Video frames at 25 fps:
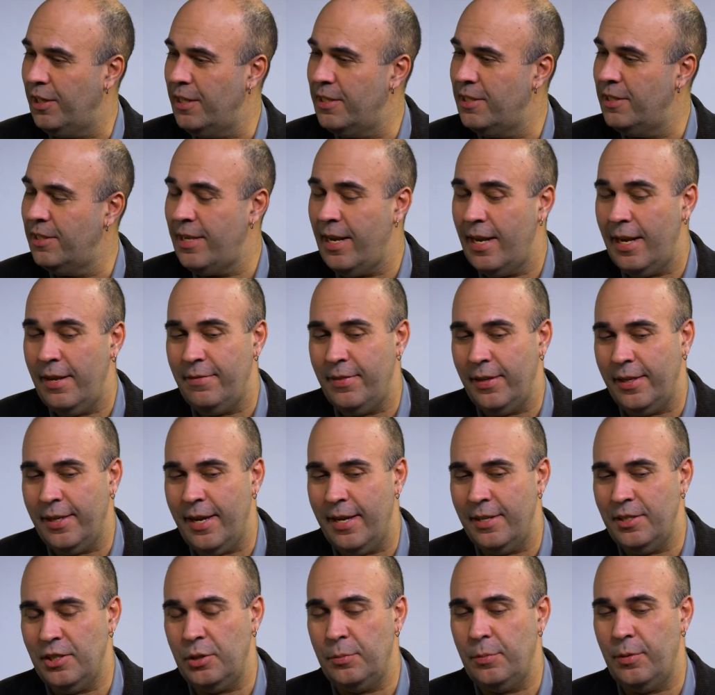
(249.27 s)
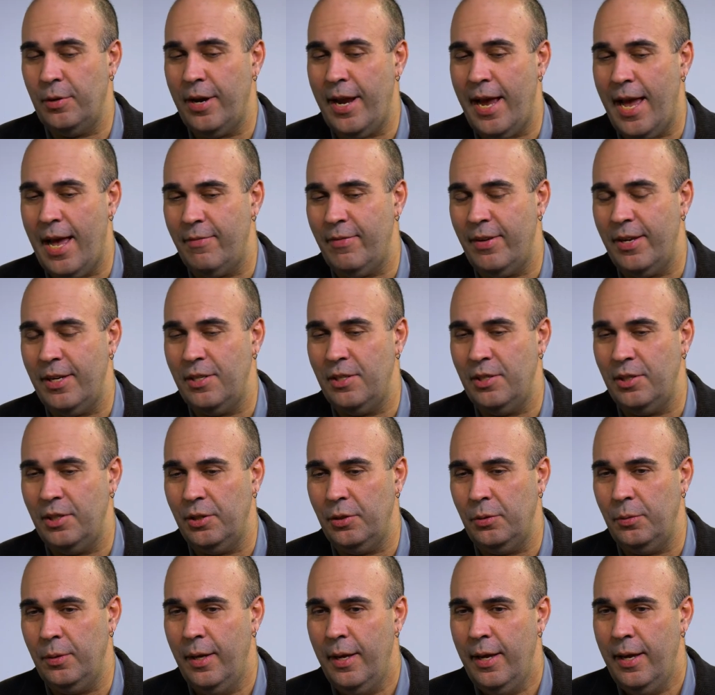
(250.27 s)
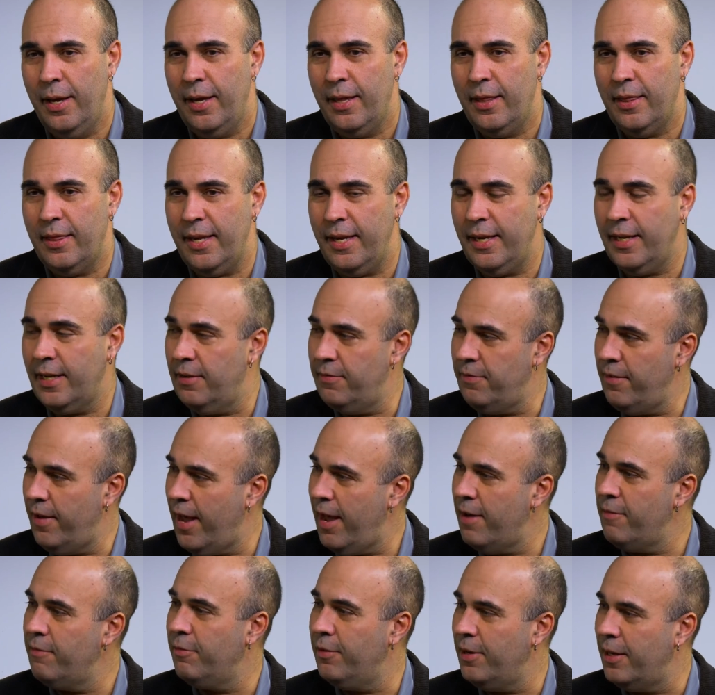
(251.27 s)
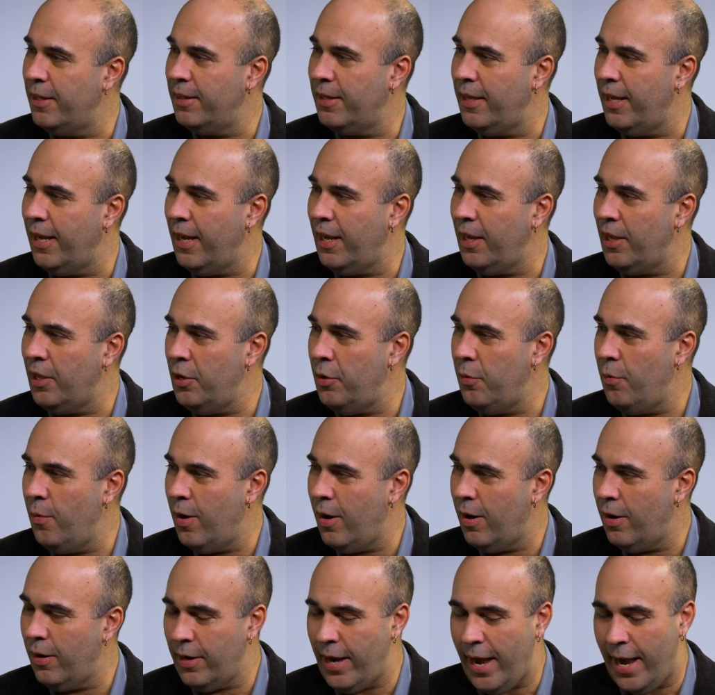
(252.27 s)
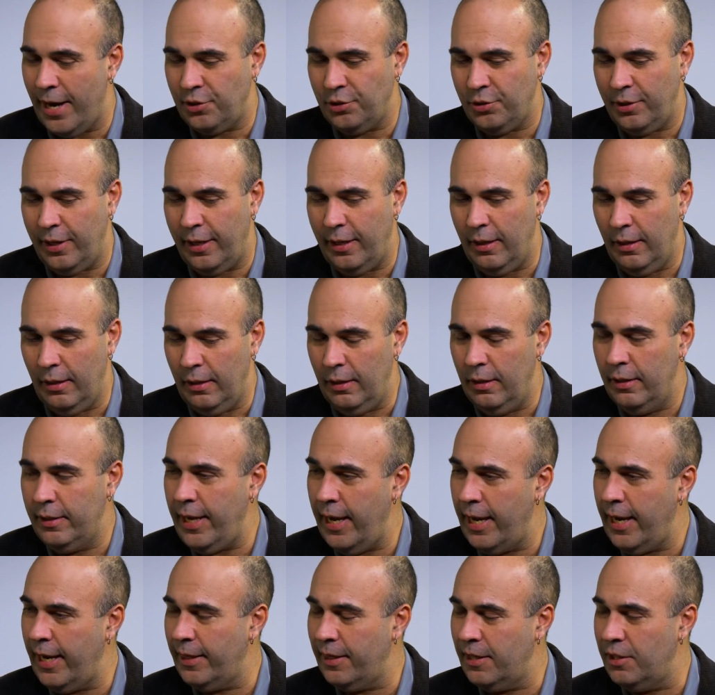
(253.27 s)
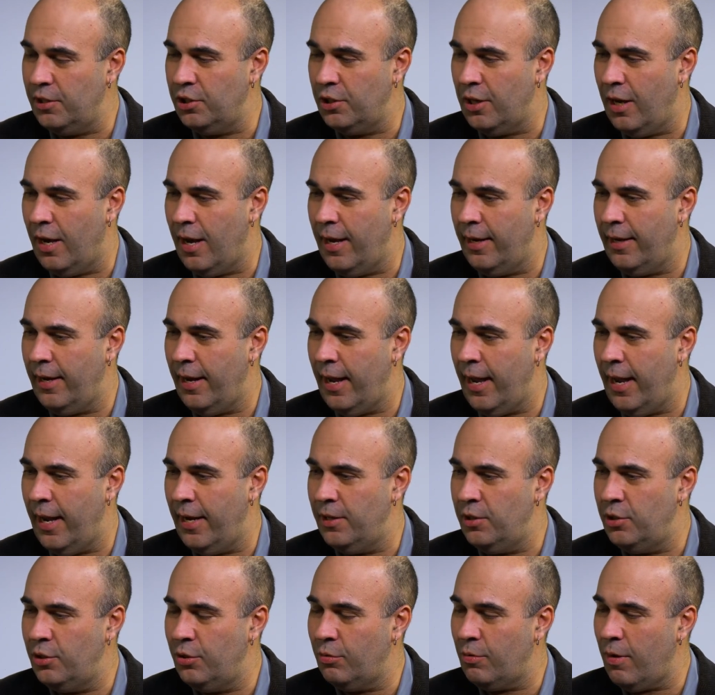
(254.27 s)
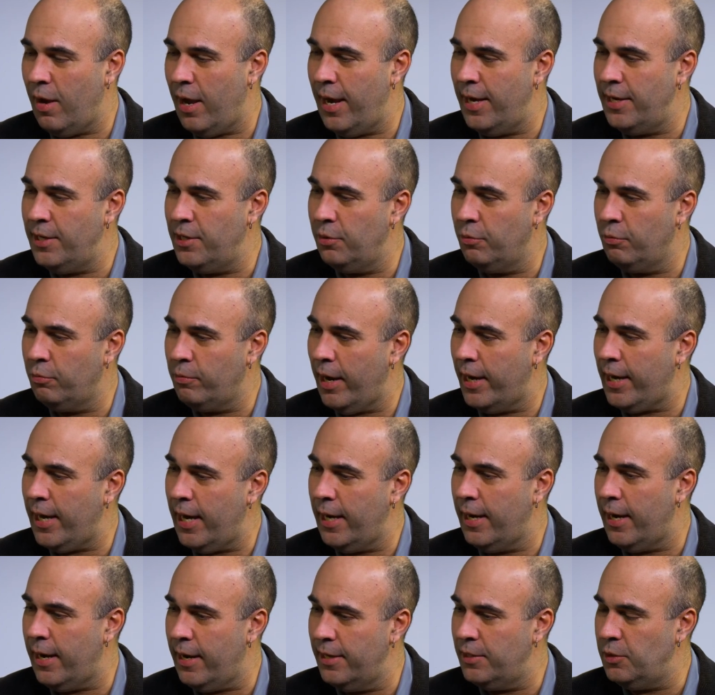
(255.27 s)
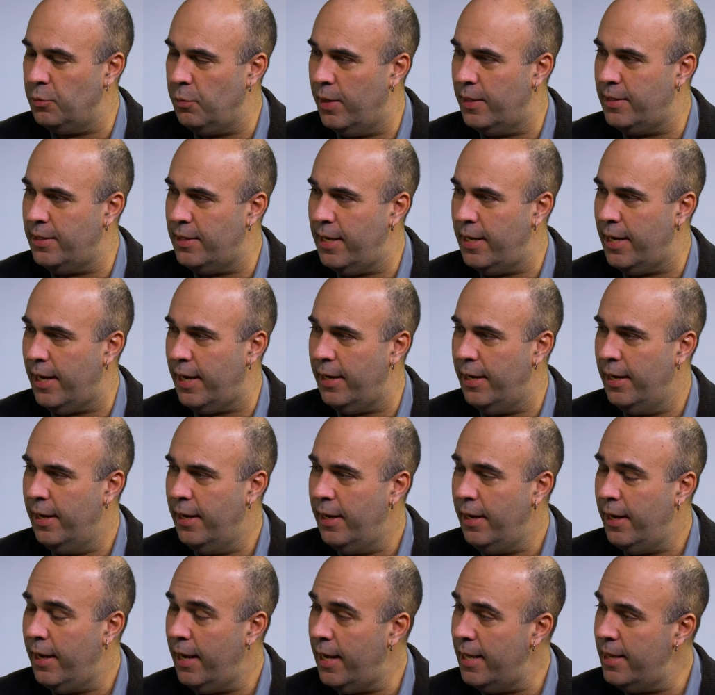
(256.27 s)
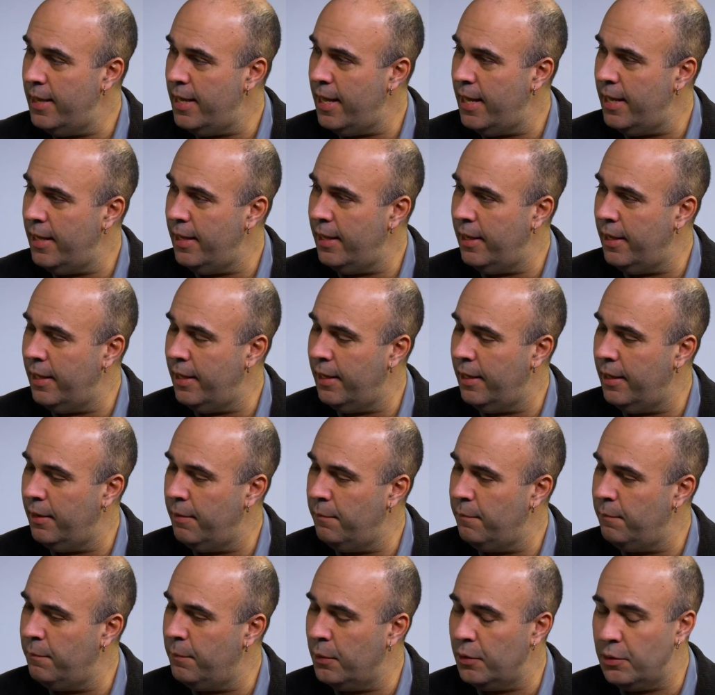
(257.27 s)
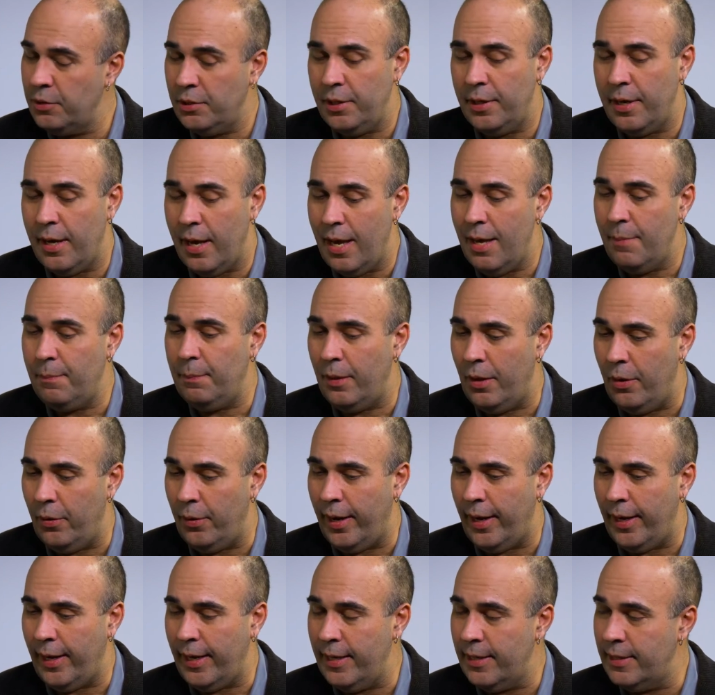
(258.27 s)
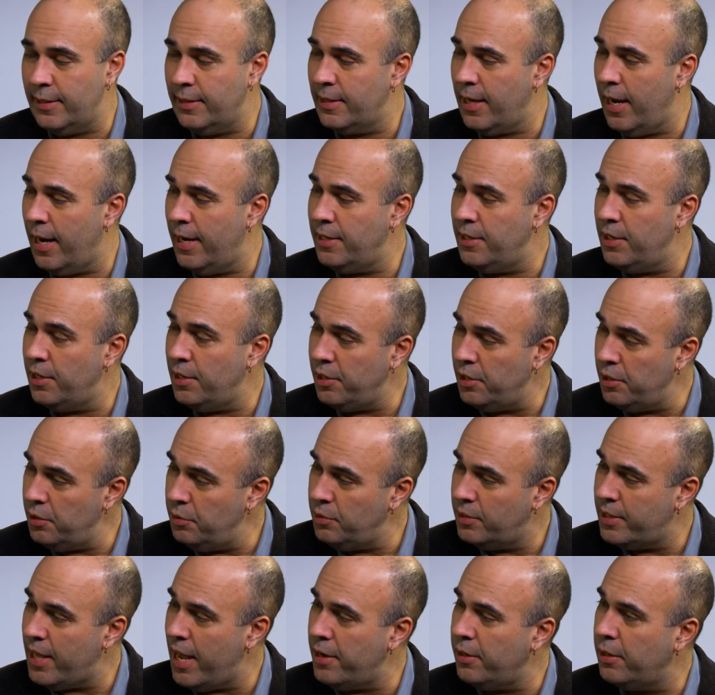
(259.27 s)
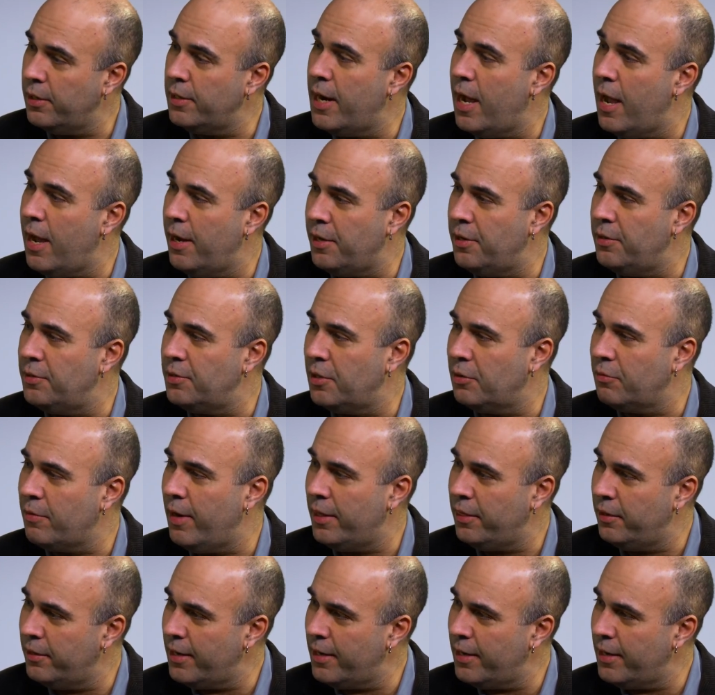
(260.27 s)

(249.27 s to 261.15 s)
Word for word: Instead of the customer having to think of everything, you are actually looking at the shot and trying to recognize what's in it. And then the person uploading can decide to use that or not use it, right?